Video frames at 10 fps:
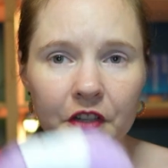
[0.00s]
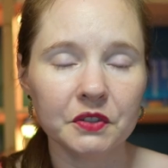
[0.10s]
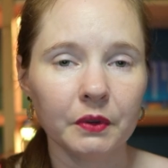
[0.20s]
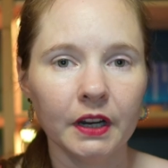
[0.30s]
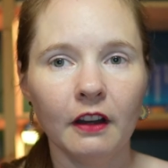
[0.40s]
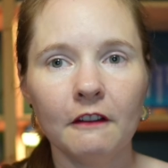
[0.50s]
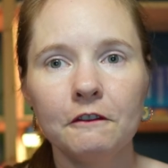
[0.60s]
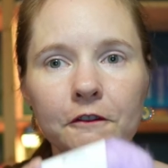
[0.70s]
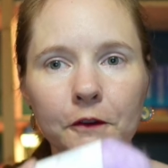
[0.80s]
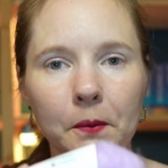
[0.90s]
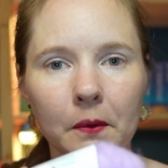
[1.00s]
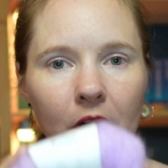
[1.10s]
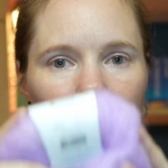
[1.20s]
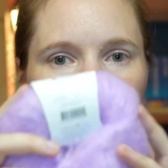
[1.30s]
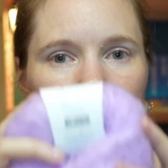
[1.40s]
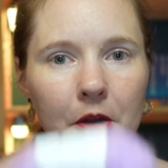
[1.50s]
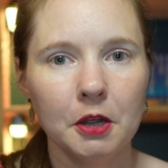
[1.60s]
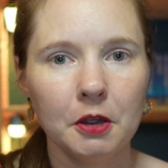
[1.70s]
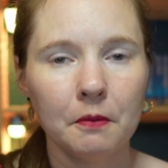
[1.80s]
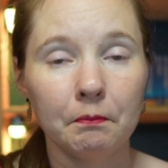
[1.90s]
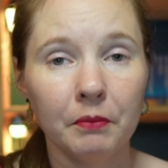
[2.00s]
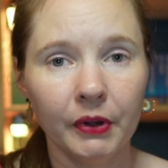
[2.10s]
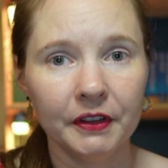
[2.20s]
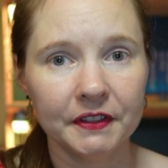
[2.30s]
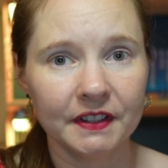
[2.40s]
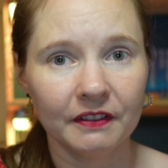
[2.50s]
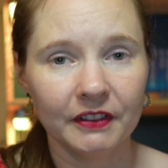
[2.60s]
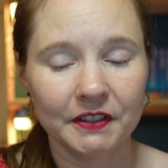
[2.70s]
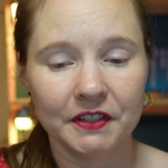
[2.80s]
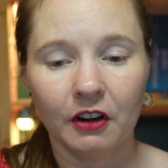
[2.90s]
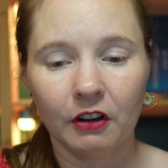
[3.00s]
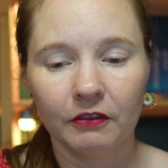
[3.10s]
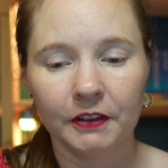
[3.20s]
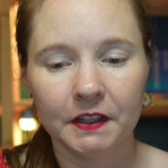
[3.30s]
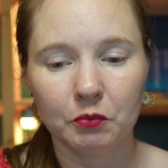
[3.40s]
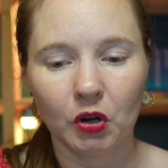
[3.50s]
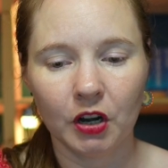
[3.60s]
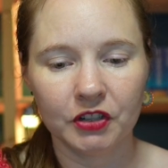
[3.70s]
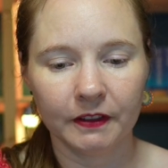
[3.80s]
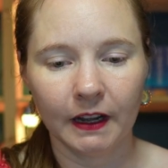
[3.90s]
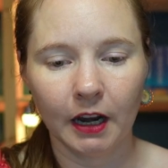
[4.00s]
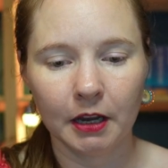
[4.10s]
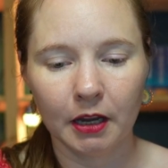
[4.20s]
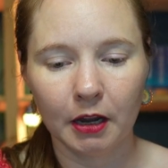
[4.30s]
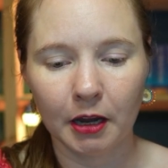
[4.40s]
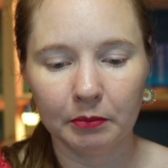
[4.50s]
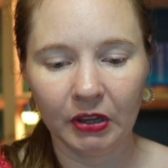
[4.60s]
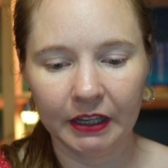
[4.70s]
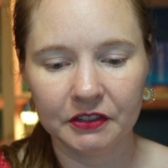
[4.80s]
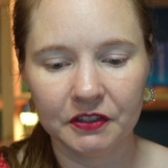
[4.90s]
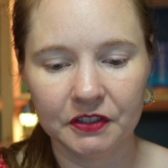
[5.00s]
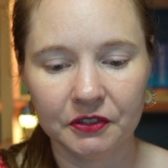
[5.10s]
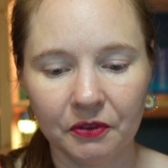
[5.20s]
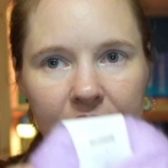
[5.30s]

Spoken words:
So I got 4 balls of this yarn for this project that I plan to do.